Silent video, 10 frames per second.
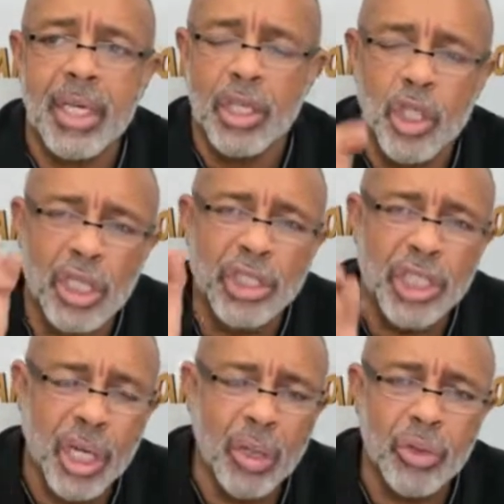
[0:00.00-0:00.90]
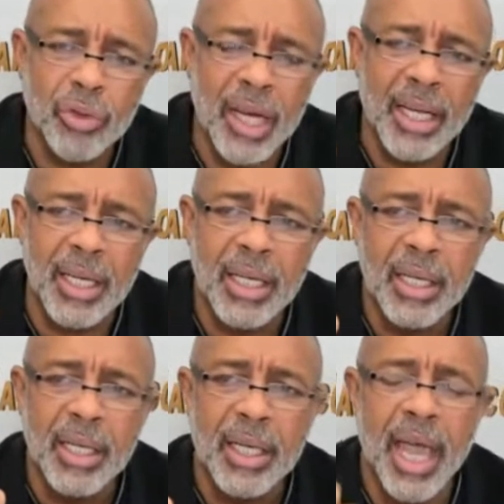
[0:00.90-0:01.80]
Your children
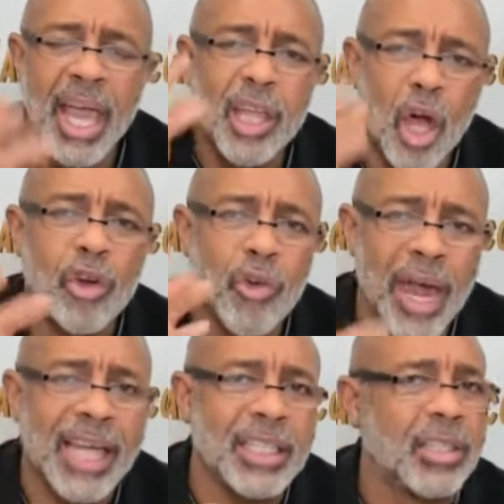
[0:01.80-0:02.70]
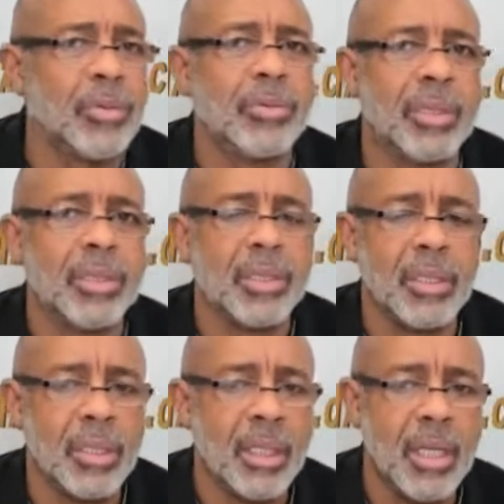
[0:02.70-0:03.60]
and your grandchildren.
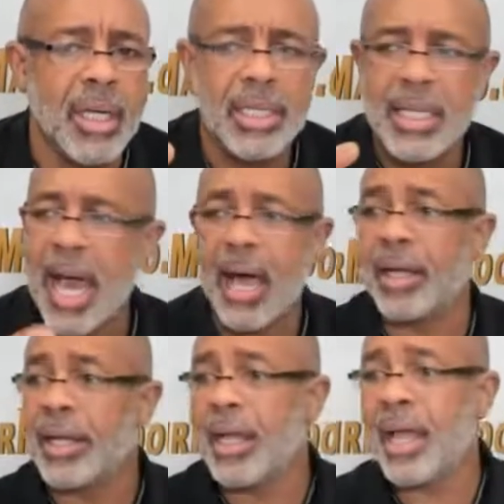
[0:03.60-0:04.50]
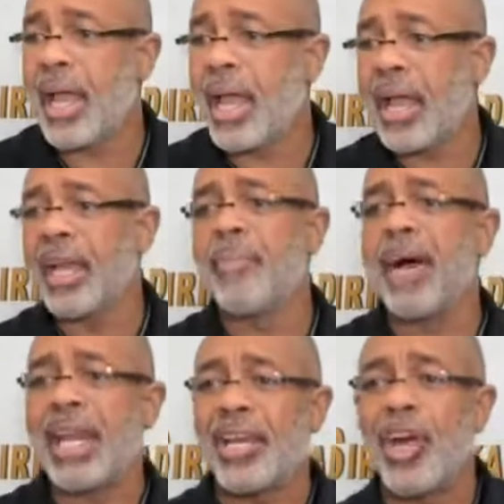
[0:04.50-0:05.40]
Now,
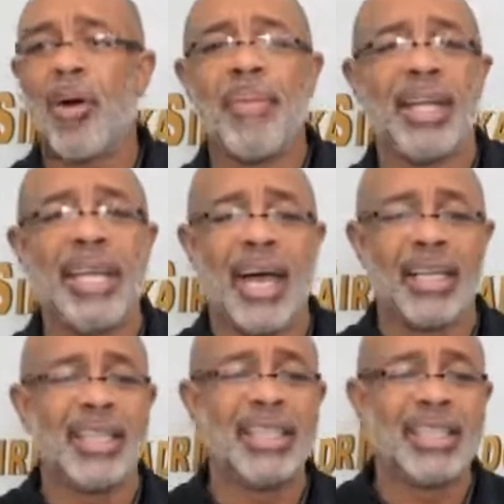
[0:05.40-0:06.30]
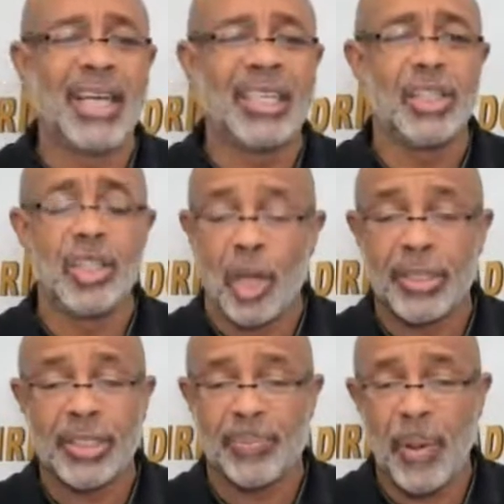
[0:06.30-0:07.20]
anybody that know me now, you know,
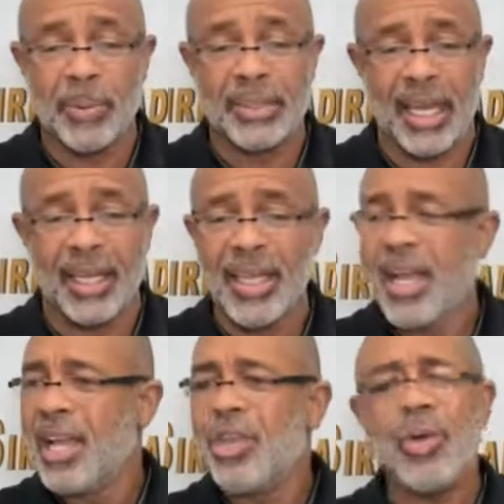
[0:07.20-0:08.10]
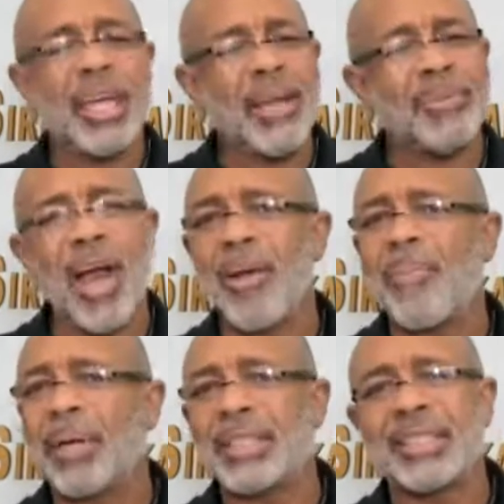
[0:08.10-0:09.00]
people say, you keep talking
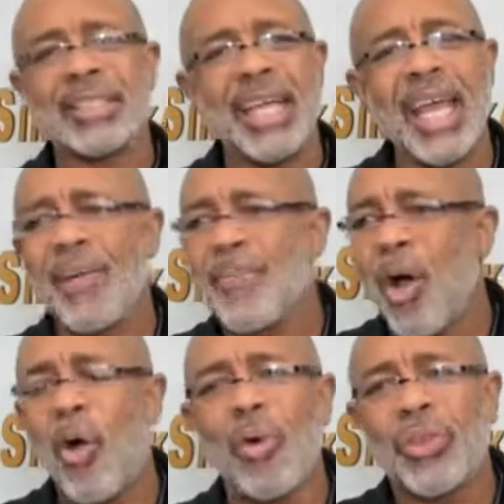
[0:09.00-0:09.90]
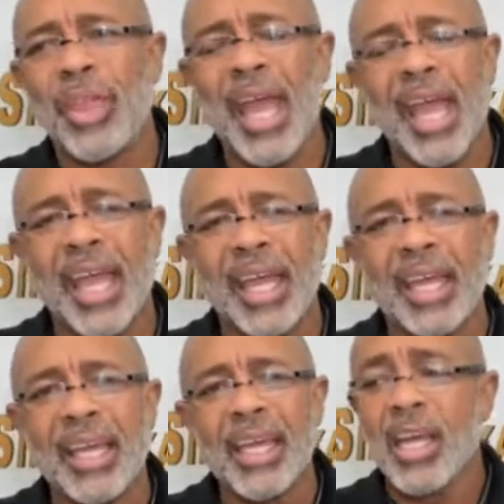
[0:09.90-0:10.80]
about the same old thing.
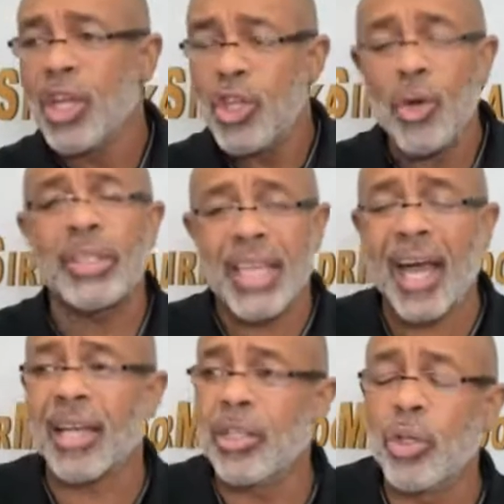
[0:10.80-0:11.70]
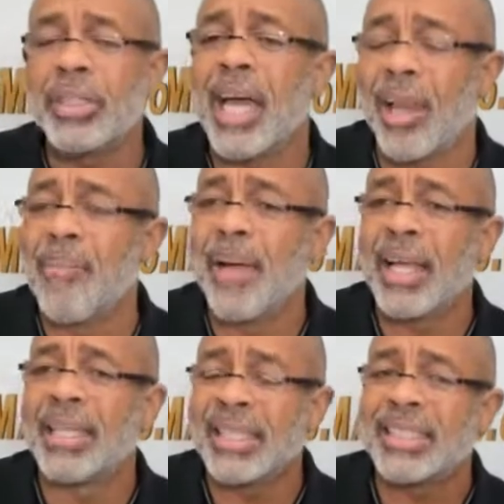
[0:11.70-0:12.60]
You telling me
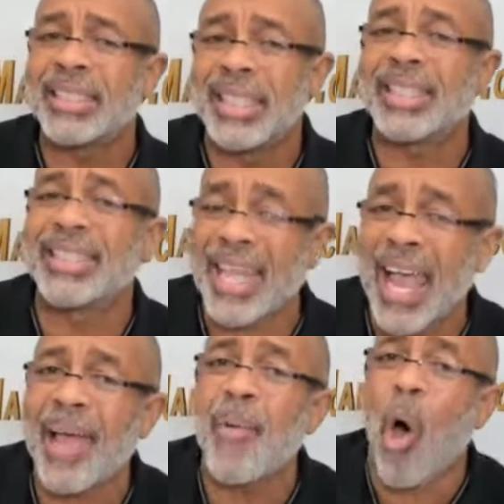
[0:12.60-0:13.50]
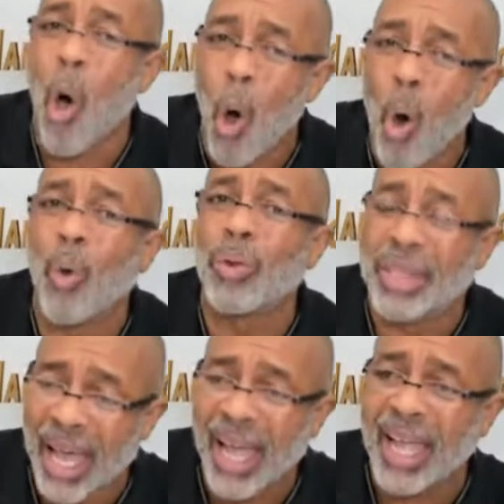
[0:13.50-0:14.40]
this is the same old
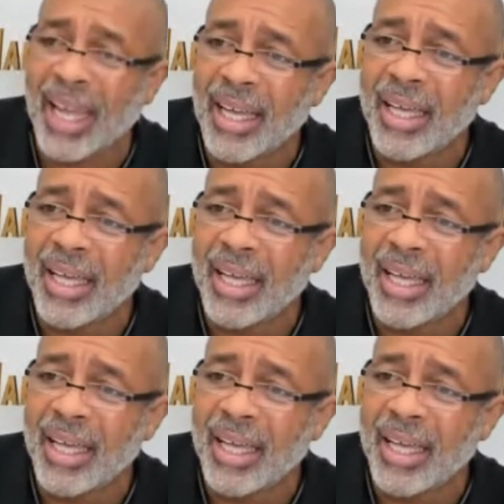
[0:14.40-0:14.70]
thing